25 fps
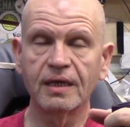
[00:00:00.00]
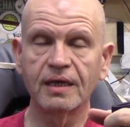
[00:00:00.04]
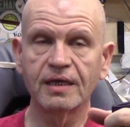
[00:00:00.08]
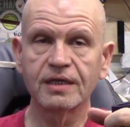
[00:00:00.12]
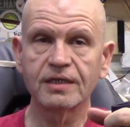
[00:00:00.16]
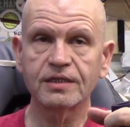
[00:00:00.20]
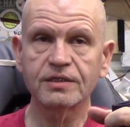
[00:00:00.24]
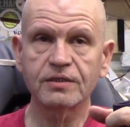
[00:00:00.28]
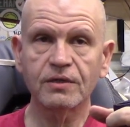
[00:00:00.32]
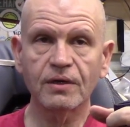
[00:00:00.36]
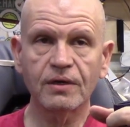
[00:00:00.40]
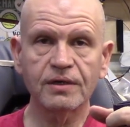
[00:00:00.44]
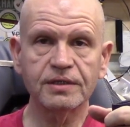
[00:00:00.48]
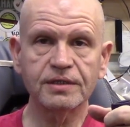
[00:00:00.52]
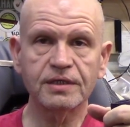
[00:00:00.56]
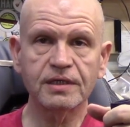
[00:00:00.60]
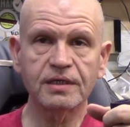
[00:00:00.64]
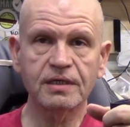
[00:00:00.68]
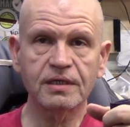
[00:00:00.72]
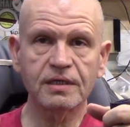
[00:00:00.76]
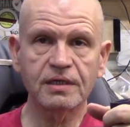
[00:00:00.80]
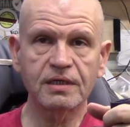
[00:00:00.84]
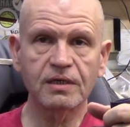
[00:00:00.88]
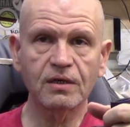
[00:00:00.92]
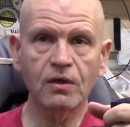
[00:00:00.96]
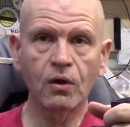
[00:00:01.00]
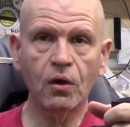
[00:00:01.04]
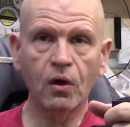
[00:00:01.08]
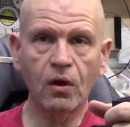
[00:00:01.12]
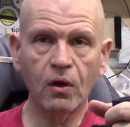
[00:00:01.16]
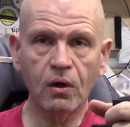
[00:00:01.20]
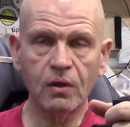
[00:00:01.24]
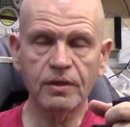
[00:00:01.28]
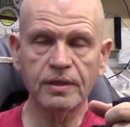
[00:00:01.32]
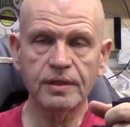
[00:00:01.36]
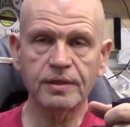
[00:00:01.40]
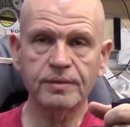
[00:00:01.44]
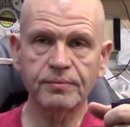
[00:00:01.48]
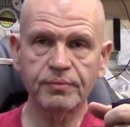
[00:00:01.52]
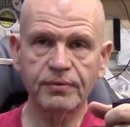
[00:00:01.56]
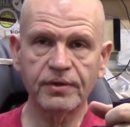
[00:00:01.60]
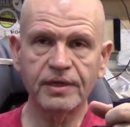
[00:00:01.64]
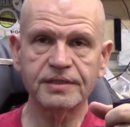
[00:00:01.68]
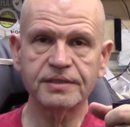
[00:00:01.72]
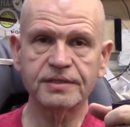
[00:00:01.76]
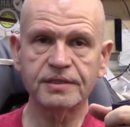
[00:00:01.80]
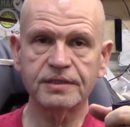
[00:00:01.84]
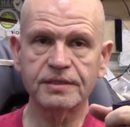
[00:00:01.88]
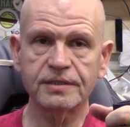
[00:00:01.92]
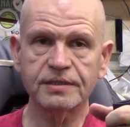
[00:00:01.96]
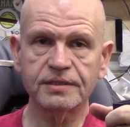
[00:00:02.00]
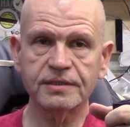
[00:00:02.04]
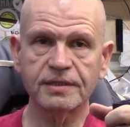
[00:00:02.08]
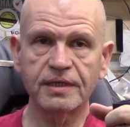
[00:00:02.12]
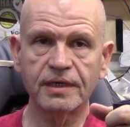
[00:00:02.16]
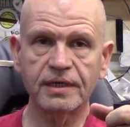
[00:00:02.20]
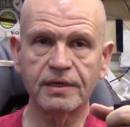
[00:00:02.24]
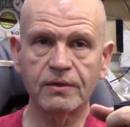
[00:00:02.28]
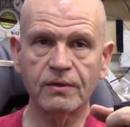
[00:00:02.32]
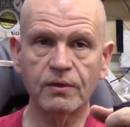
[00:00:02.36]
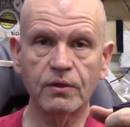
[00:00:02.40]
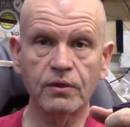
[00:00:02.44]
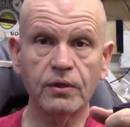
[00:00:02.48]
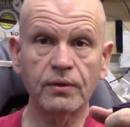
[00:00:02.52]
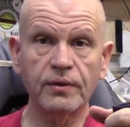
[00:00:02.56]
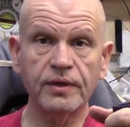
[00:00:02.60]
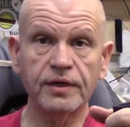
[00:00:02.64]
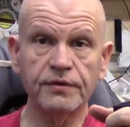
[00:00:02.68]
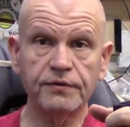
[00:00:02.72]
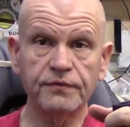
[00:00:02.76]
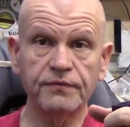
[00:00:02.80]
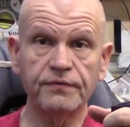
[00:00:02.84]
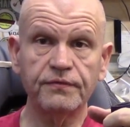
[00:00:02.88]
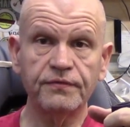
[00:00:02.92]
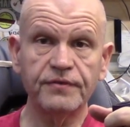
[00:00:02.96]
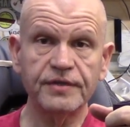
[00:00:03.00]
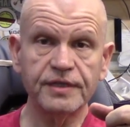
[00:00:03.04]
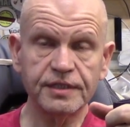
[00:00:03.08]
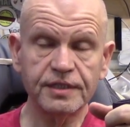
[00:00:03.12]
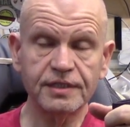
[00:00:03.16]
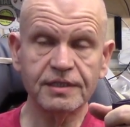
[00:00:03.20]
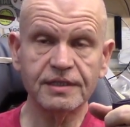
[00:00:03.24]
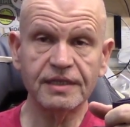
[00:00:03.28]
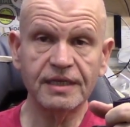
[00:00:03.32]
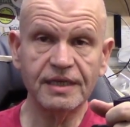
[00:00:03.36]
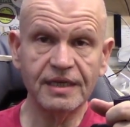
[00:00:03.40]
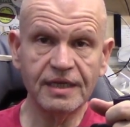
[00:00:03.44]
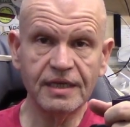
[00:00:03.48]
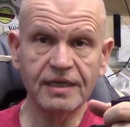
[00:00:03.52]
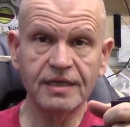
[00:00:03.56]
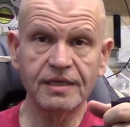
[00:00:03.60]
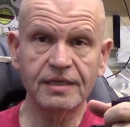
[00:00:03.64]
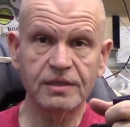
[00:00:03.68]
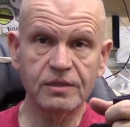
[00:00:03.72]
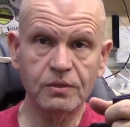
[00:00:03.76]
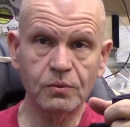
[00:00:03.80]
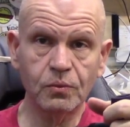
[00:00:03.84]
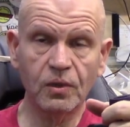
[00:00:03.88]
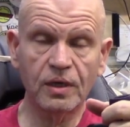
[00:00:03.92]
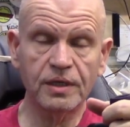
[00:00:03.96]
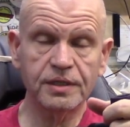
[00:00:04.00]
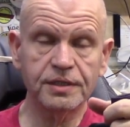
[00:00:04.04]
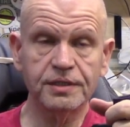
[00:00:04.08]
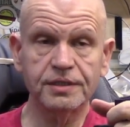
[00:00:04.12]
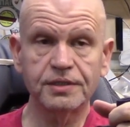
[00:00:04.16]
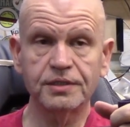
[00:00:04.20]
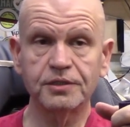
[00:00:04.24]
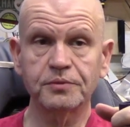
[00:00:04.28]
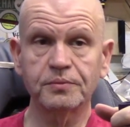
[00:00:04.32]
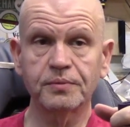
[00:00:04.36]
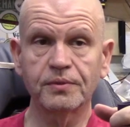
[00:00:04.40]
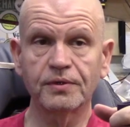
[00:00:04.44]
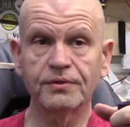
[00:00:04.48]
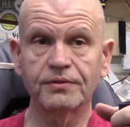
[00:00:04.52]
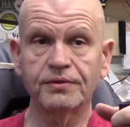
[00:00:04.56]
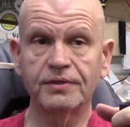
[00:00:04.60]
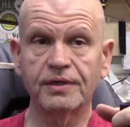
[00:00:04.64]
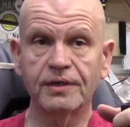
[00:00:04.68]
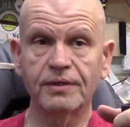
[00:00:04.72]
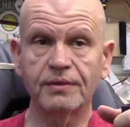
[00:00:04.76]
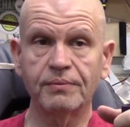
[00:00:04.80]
start to call it President's Day, although it officially is Washington's birthday.